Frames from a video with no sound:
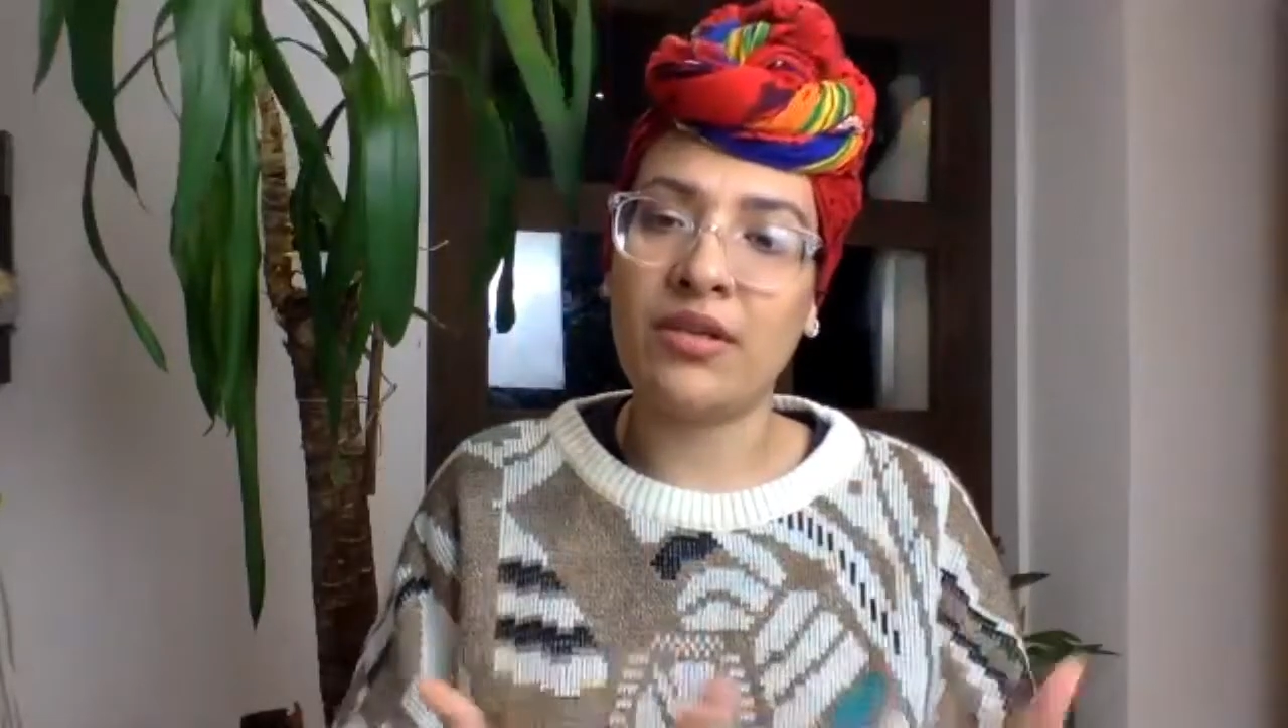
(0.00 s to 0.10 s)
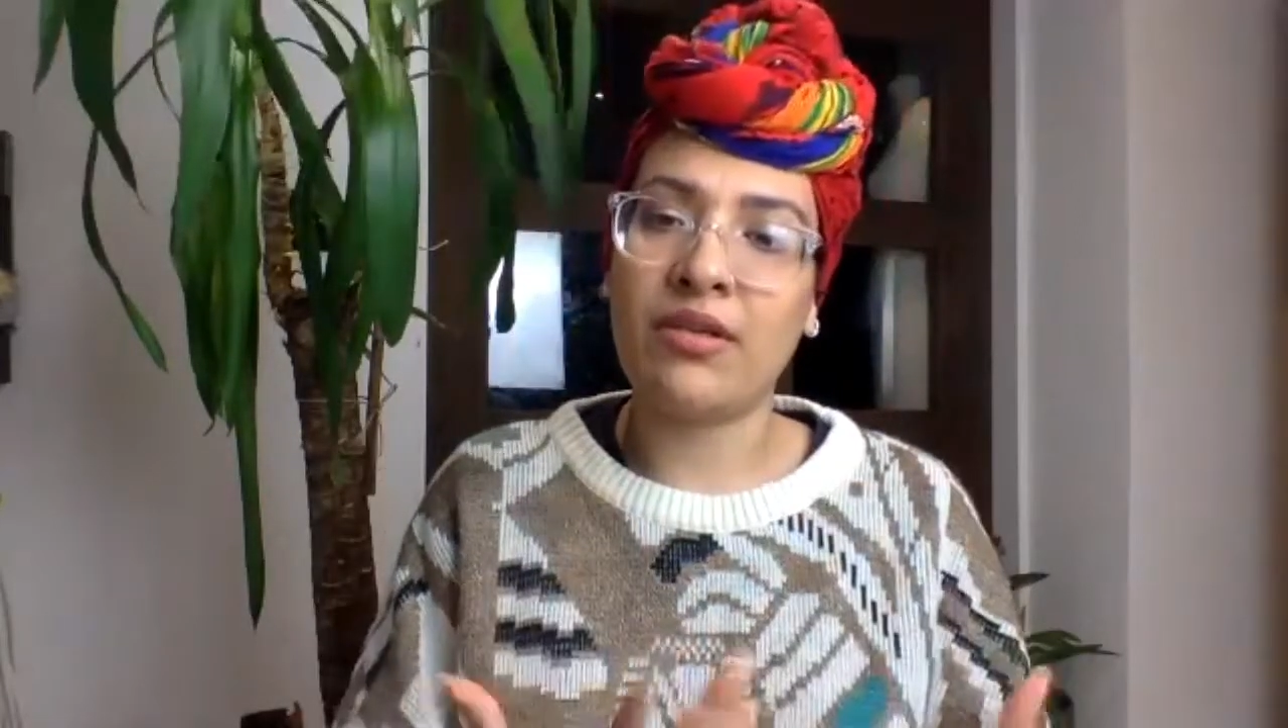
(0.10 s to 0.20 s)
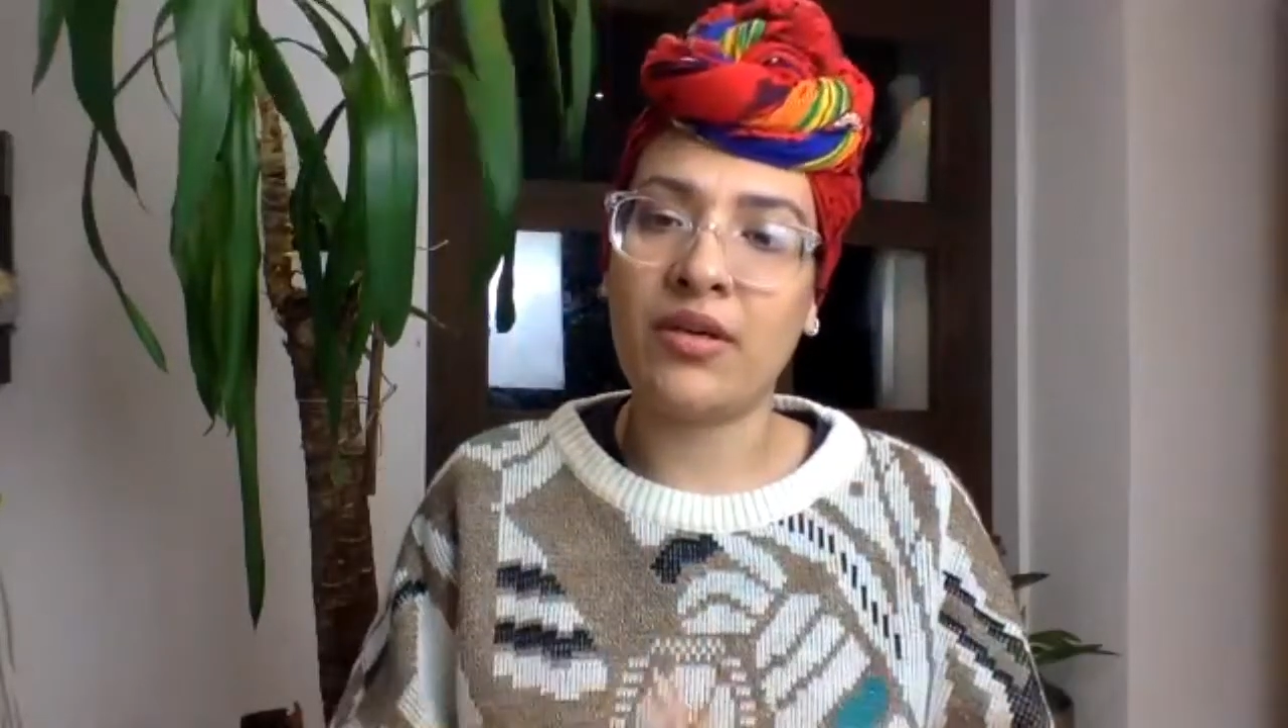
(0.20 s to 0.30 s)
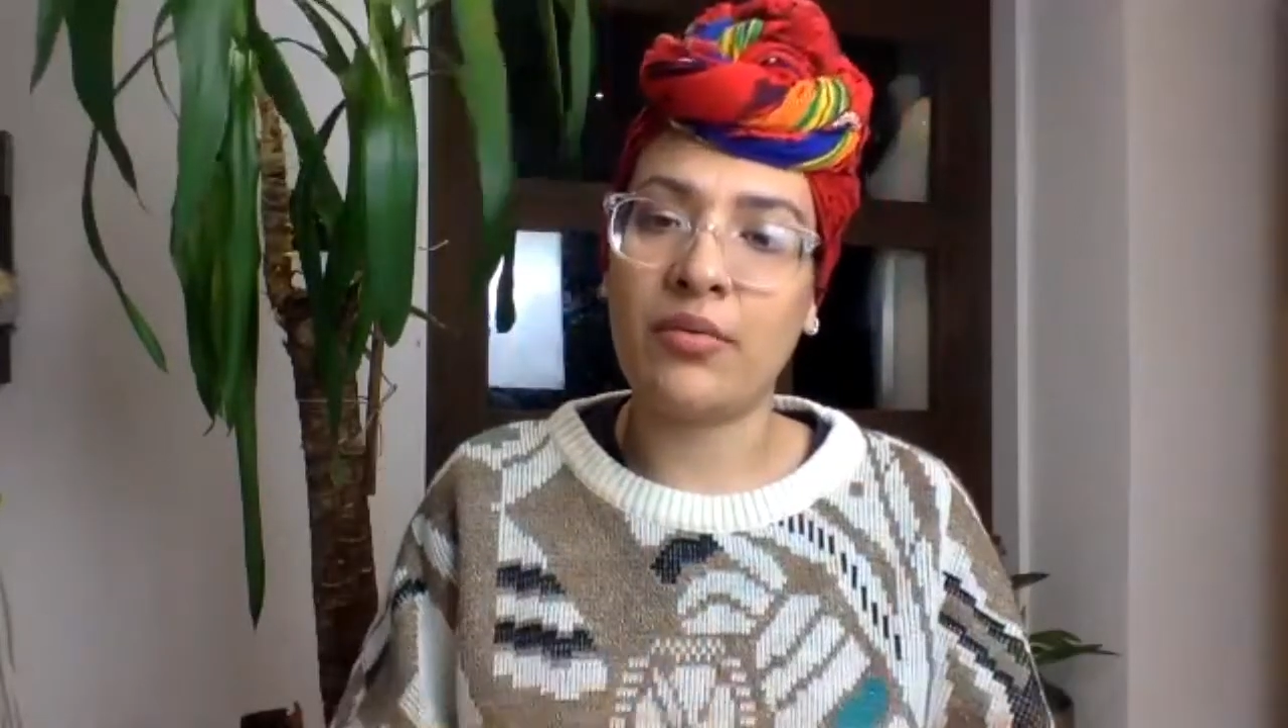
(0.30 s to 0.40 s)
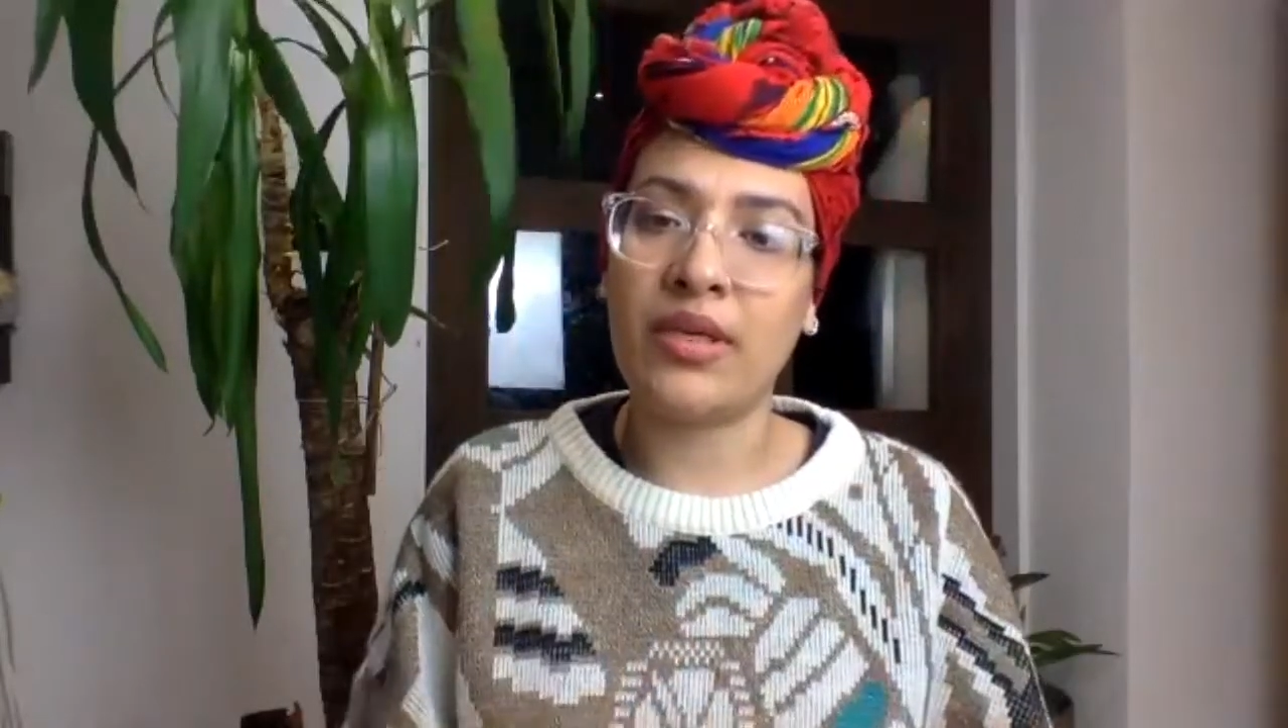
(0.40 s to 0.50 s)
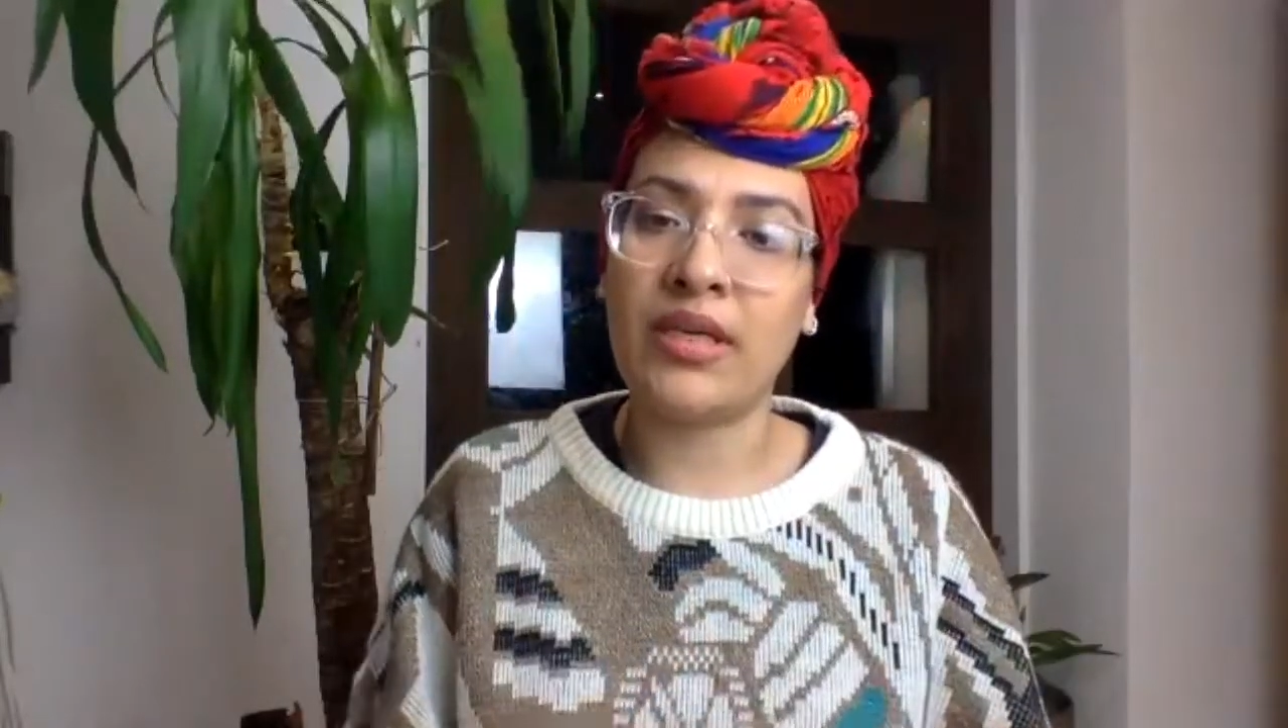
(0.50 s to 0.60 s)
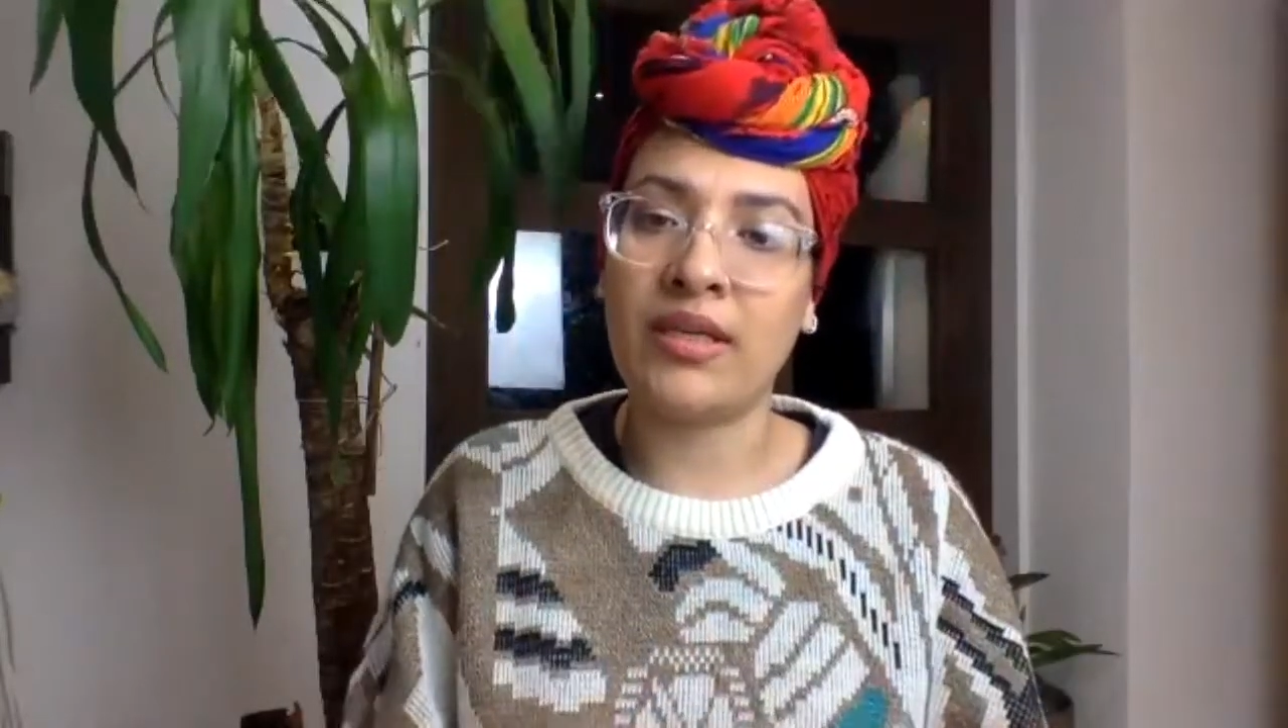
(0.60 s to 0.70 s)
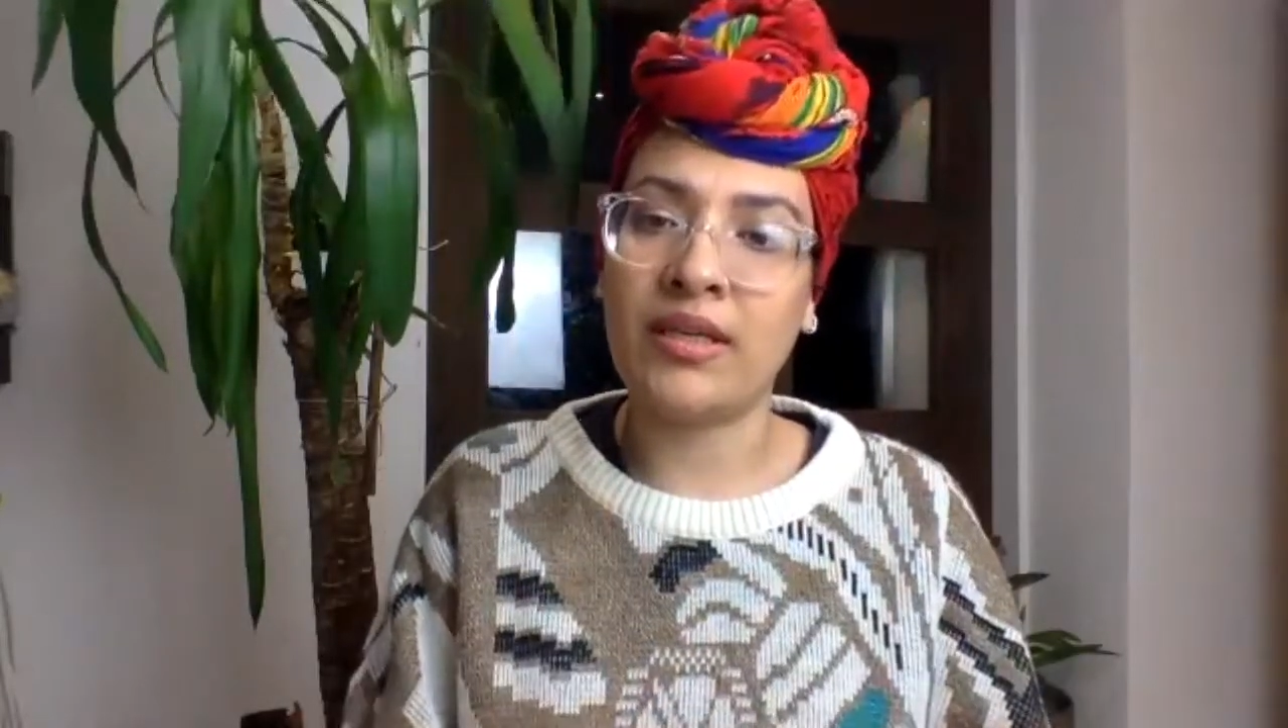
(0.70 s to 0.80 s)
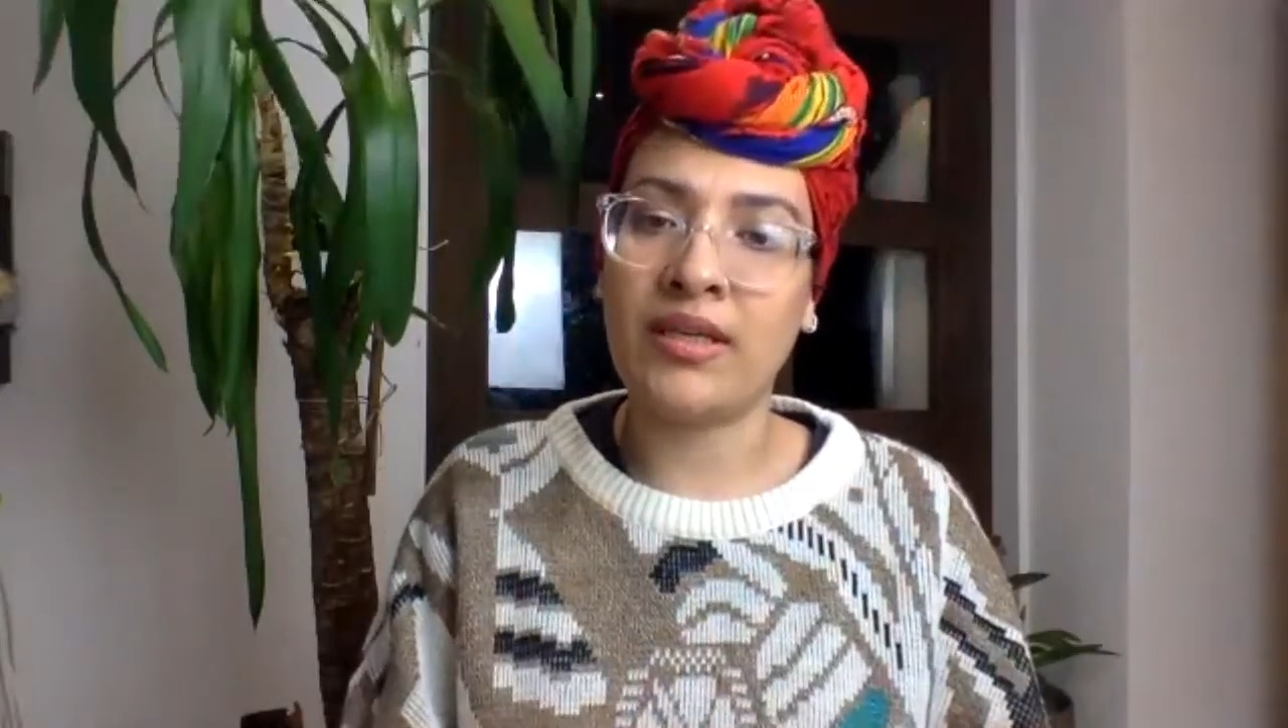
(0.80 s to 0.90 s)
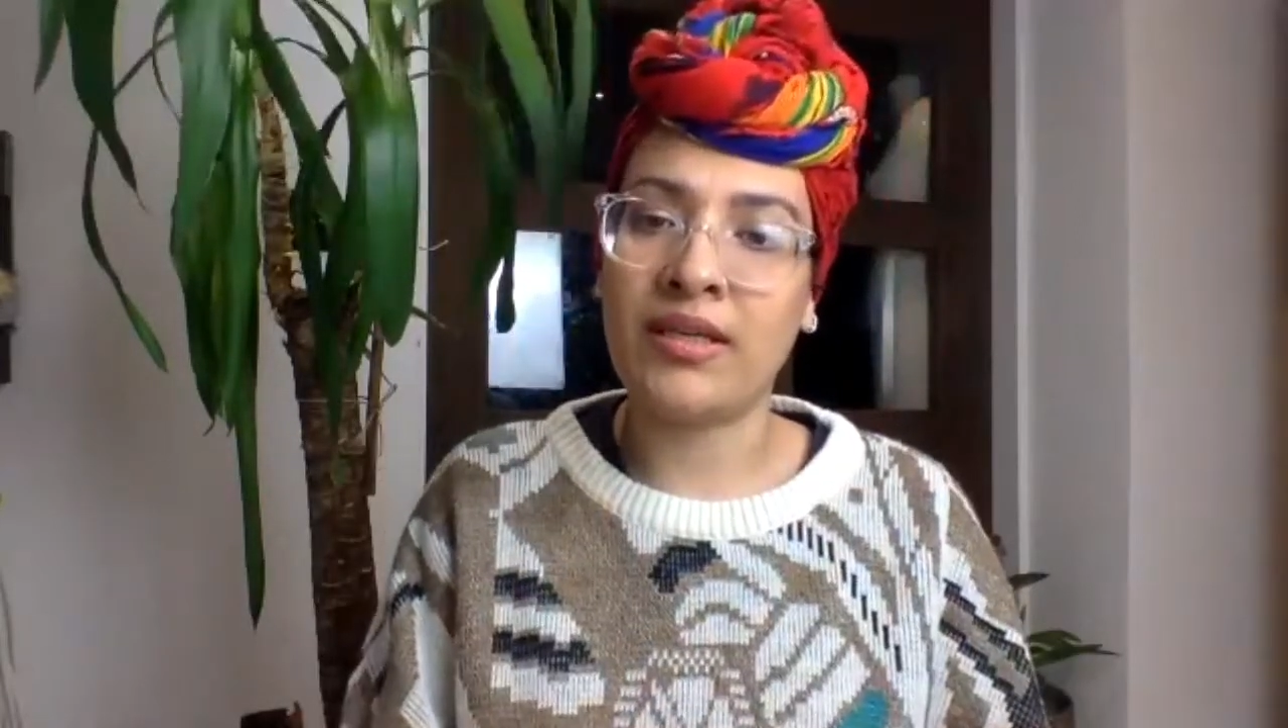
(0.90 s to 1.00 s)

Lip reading: think we can